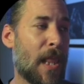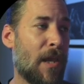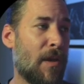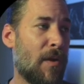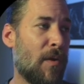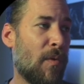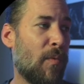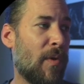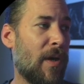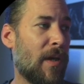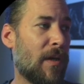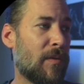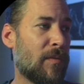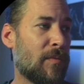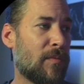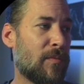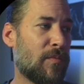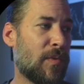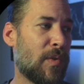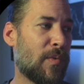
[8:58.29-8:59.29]

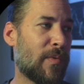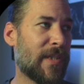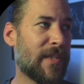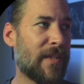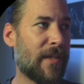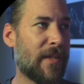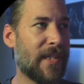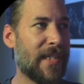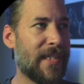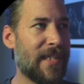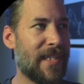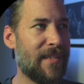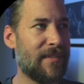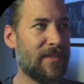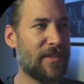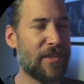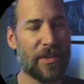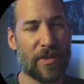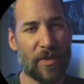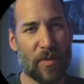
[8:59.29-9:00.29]
well, when we're turning it
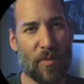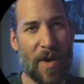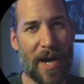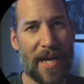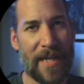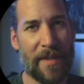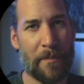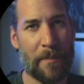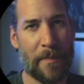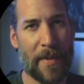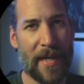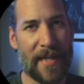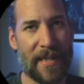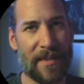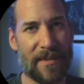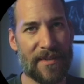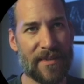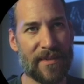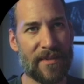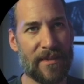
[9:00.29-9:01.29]
into a white
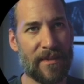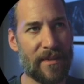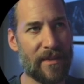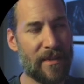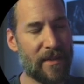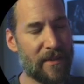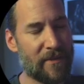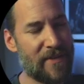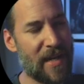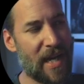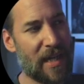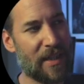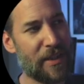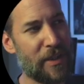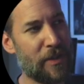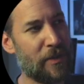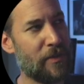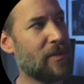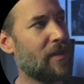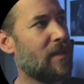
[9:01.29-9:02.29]
base, the
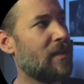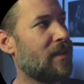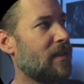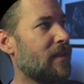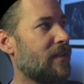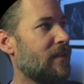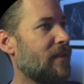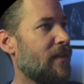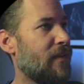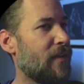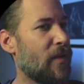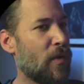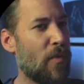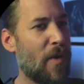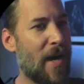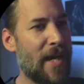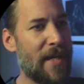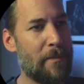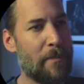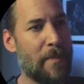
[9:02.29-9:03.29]
value on the
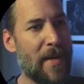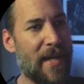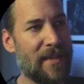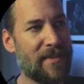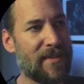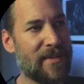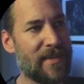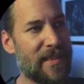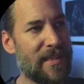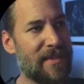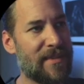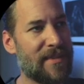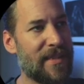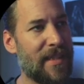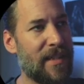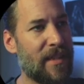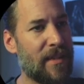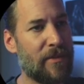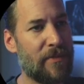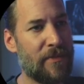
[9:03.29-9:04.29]
white base
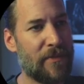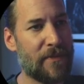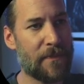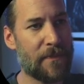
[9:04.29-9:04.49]
itself.